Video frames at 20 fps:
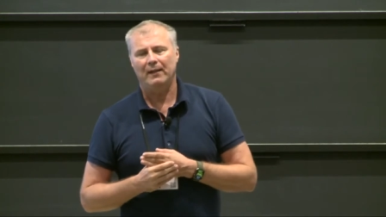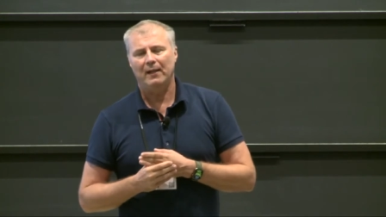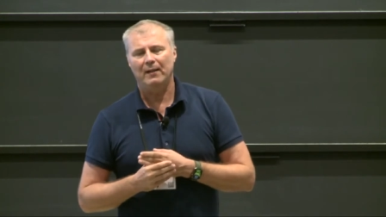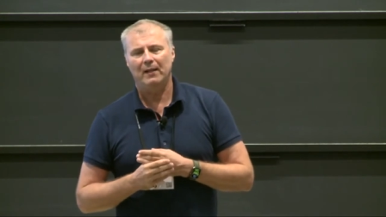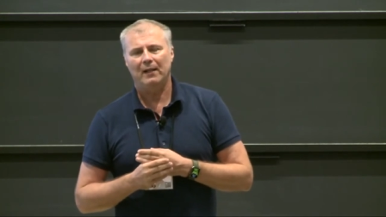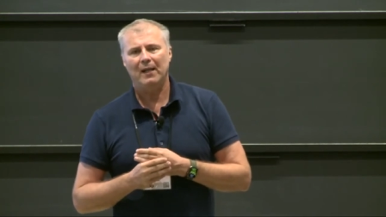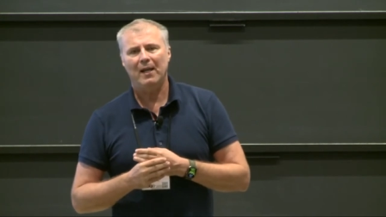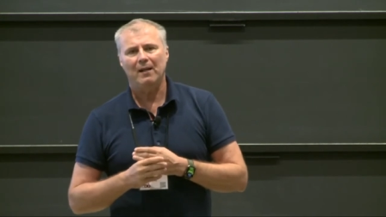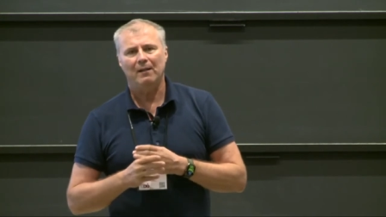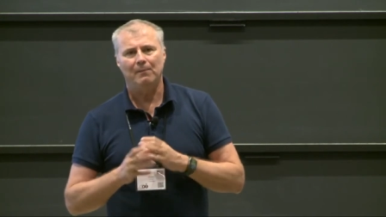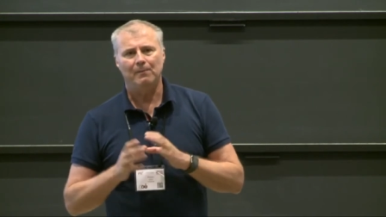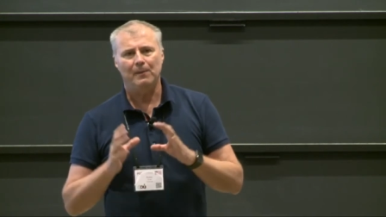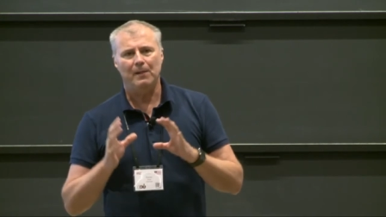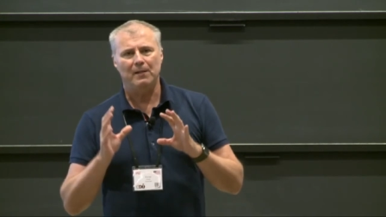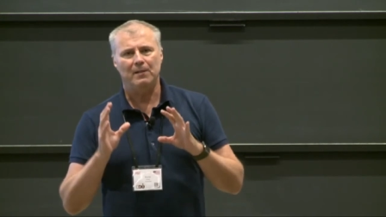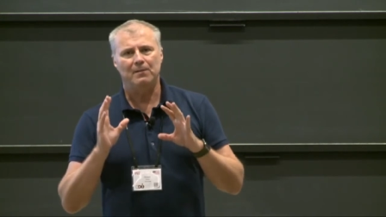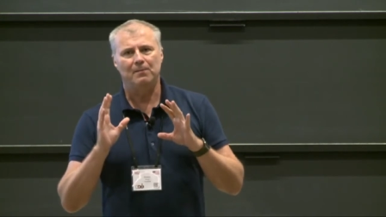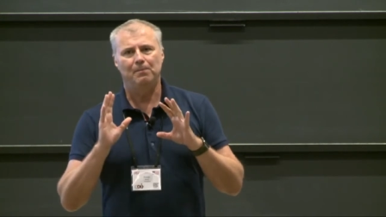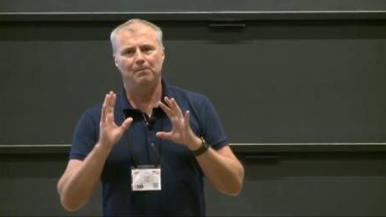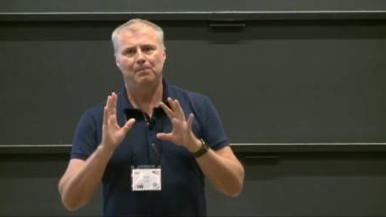And again,
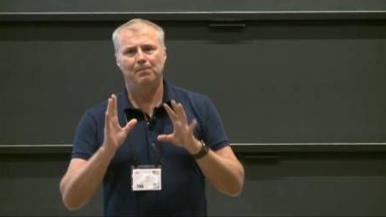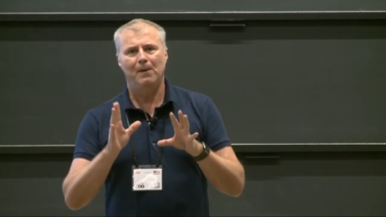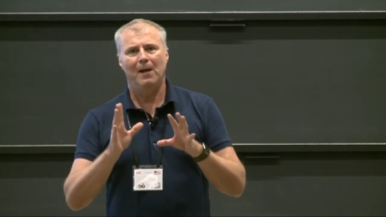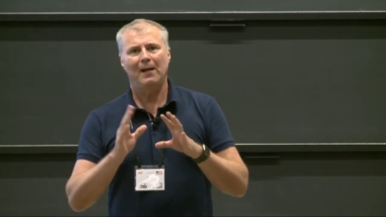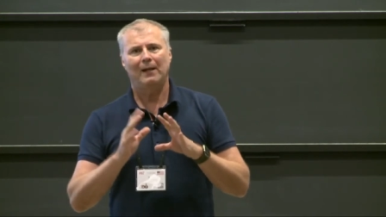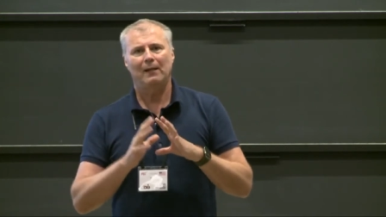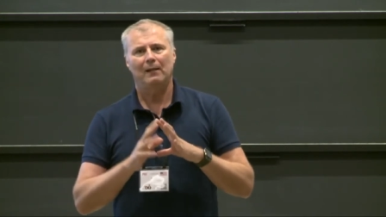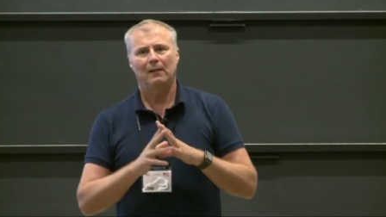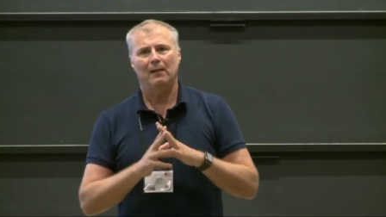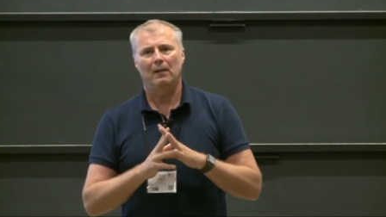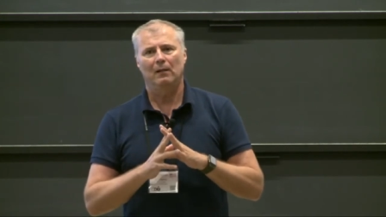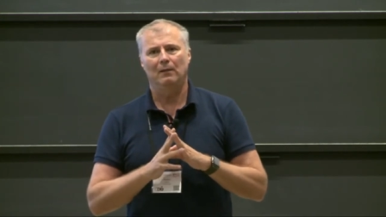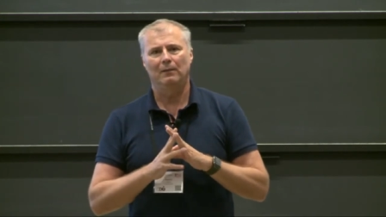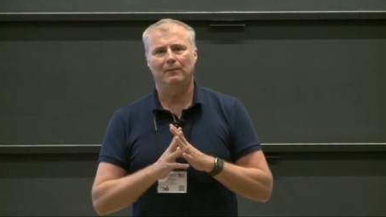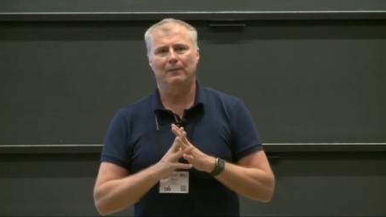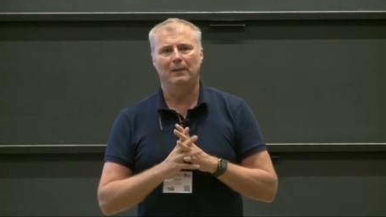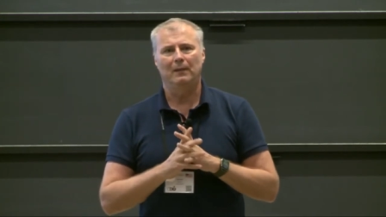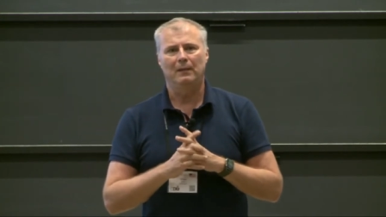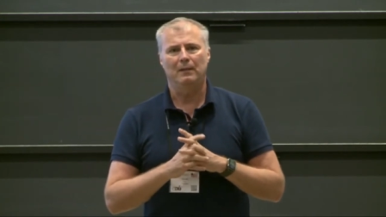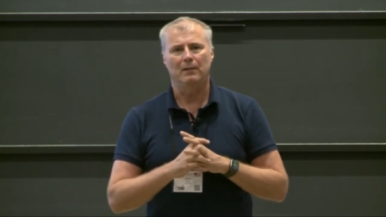it's very kind
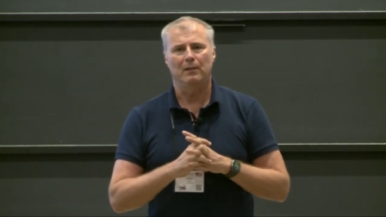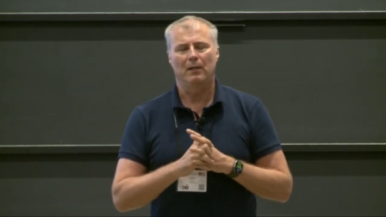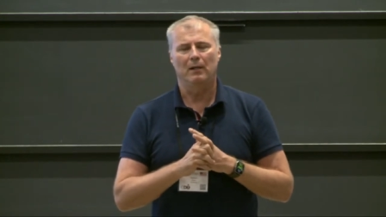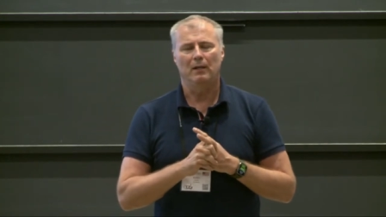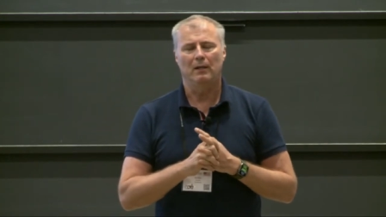of